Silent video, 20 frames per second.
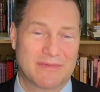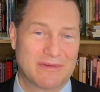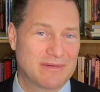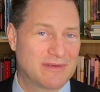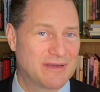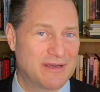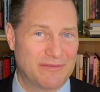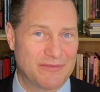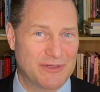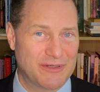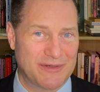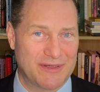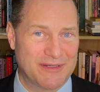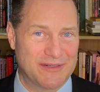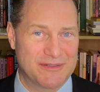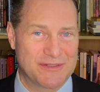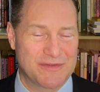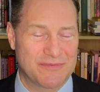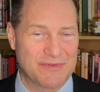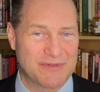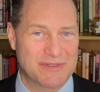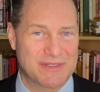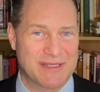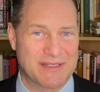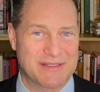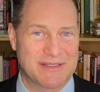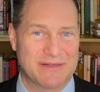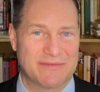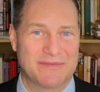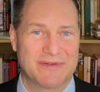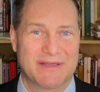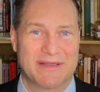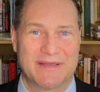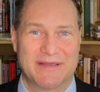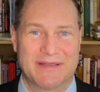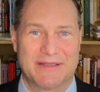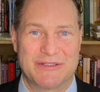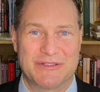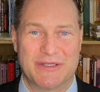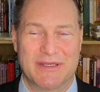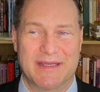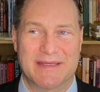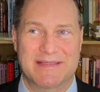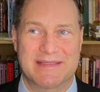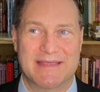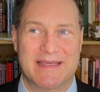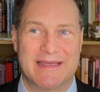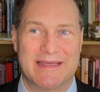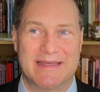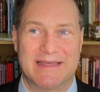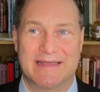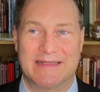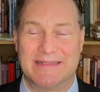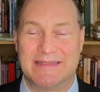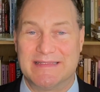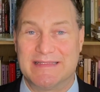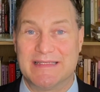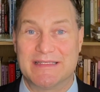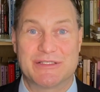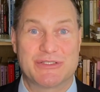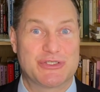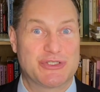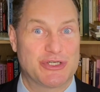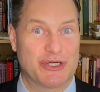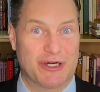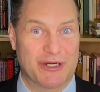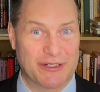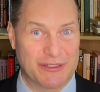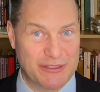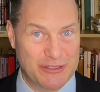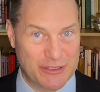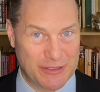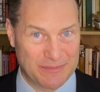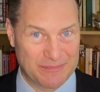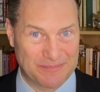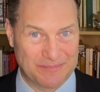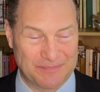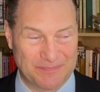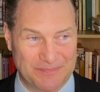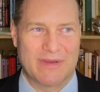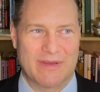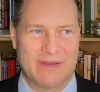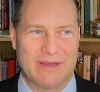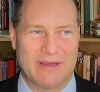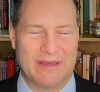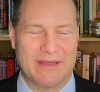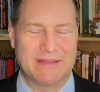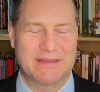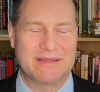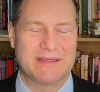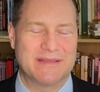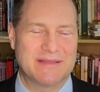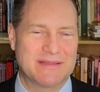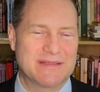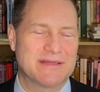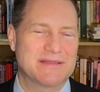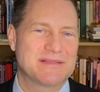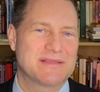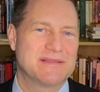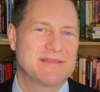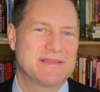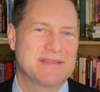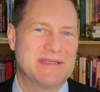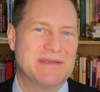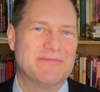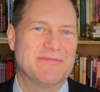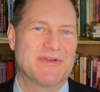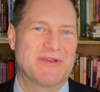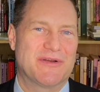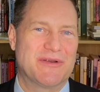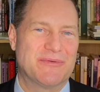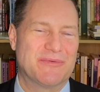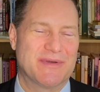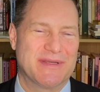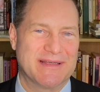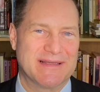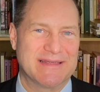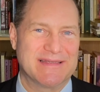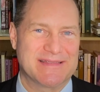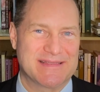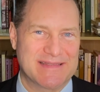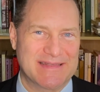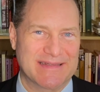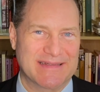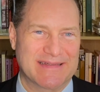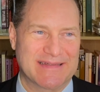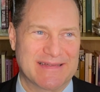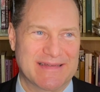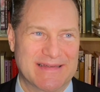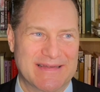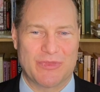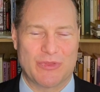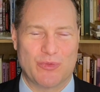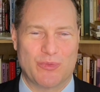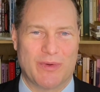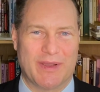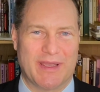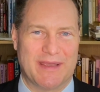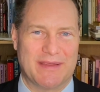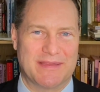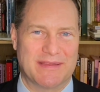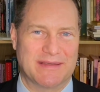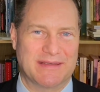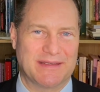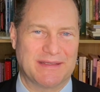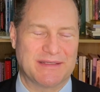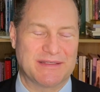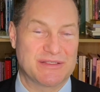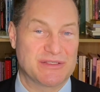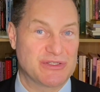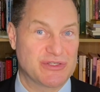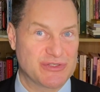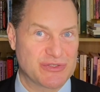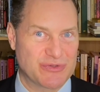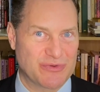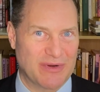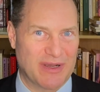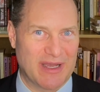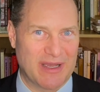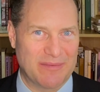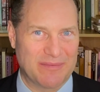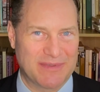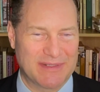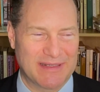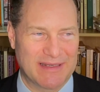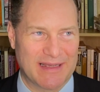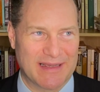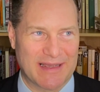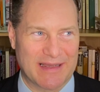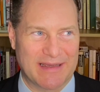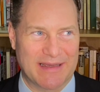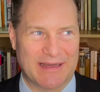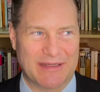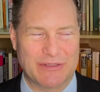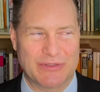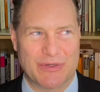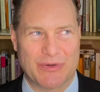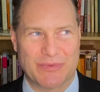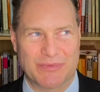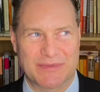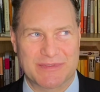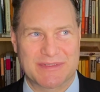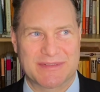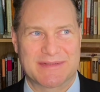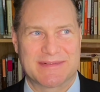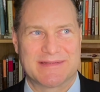cover your ears if you're sensitive. She gets a discharge. It doesn't seem very realistic the way that it is described. Like I don't